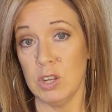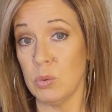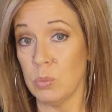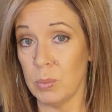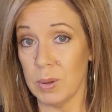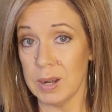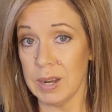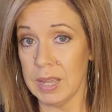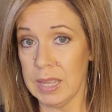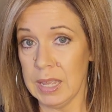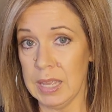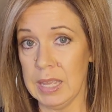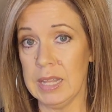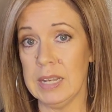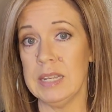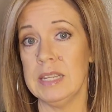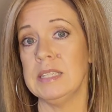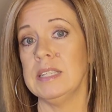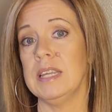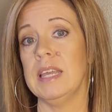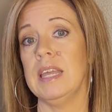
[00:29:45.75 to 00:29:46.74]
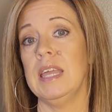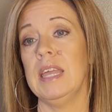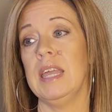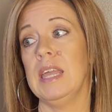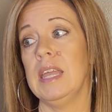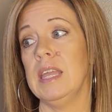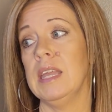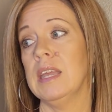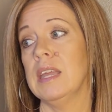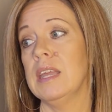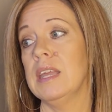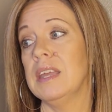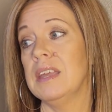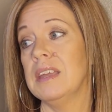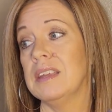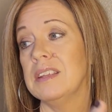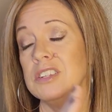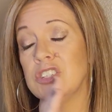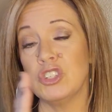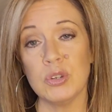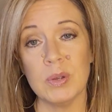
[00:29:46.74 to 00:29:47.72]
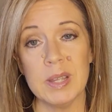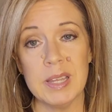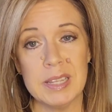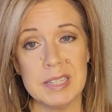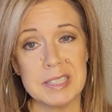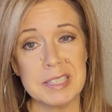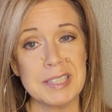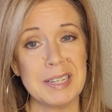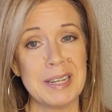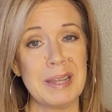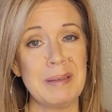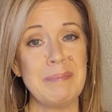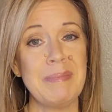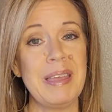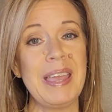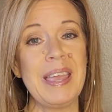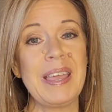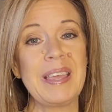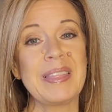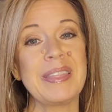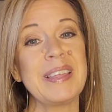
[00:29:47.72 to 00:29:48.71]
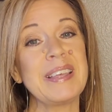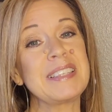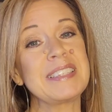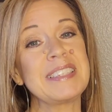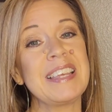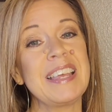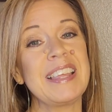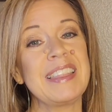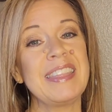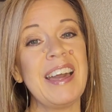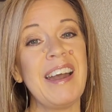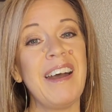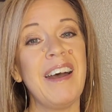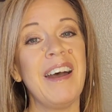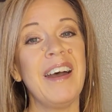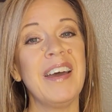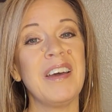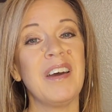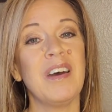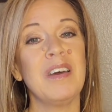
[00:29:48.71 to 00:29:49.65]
what I eat in a day, treats that I make, things like that.